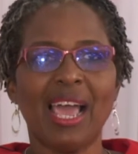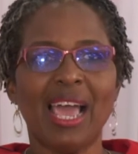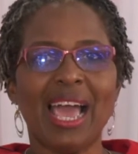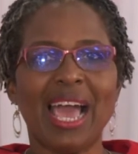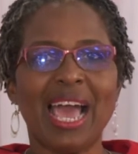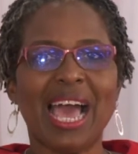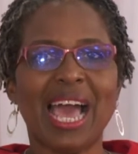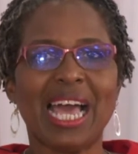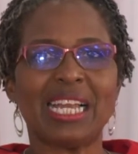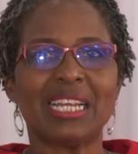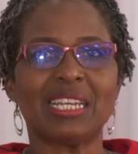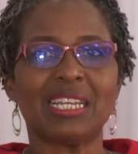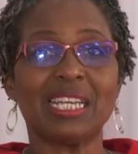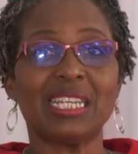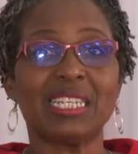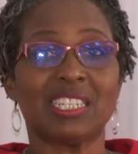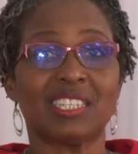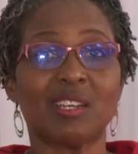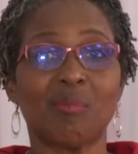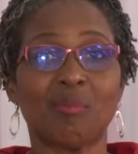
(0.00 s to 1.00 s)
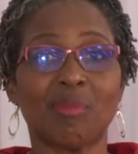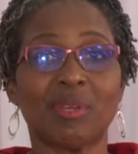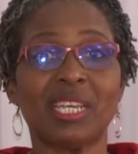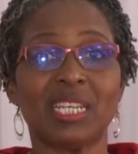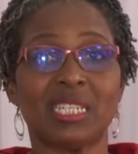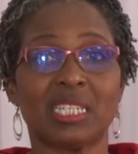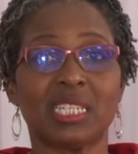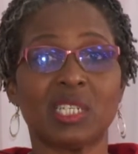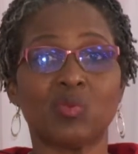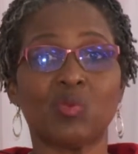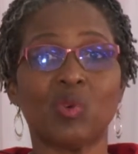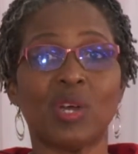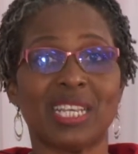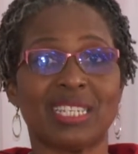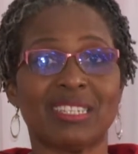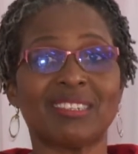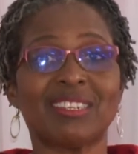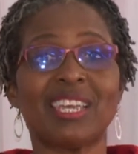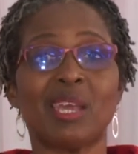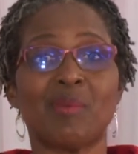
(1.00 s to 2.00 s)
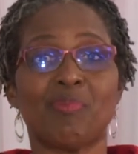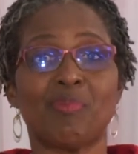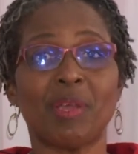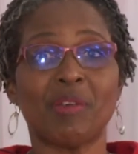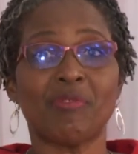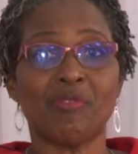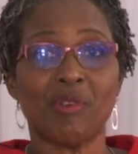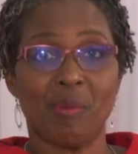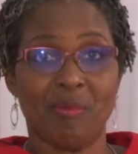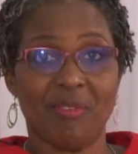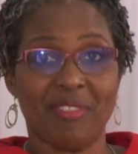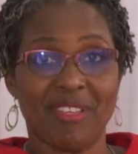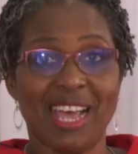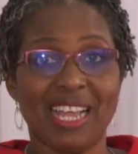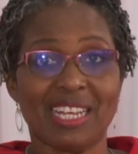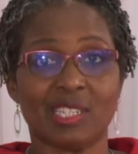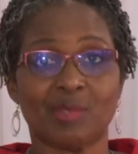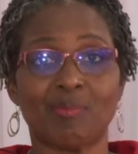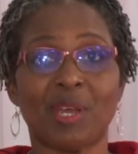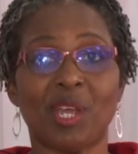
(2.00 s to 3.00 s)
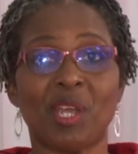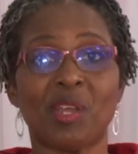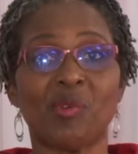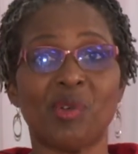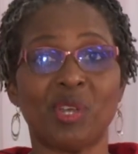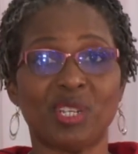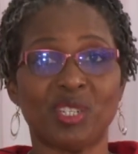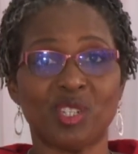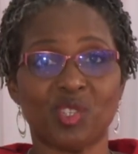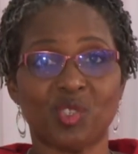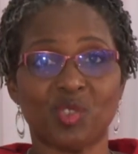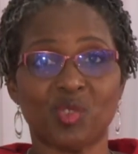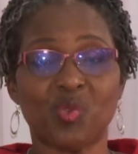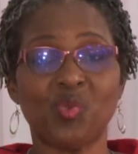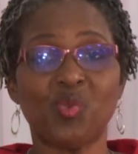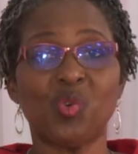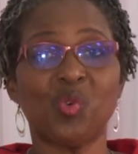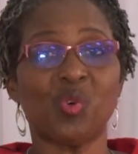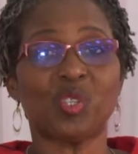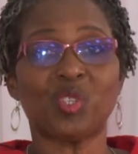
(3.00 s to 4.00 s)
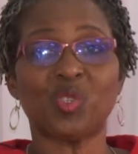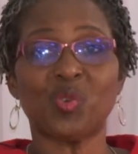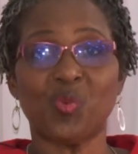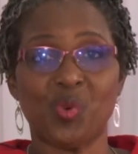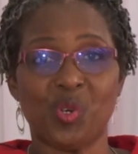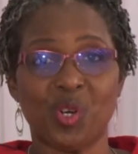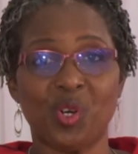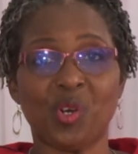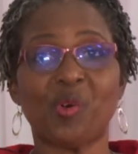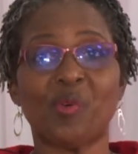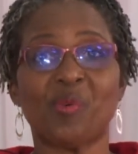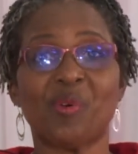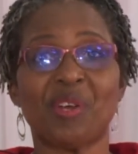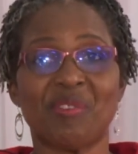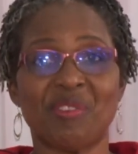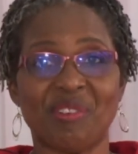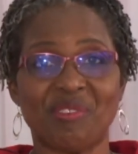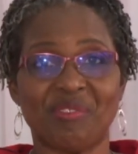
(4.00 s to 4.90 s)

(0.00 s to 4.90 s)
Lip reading: And in some cases were escaping from that by going to school or to work or wherever.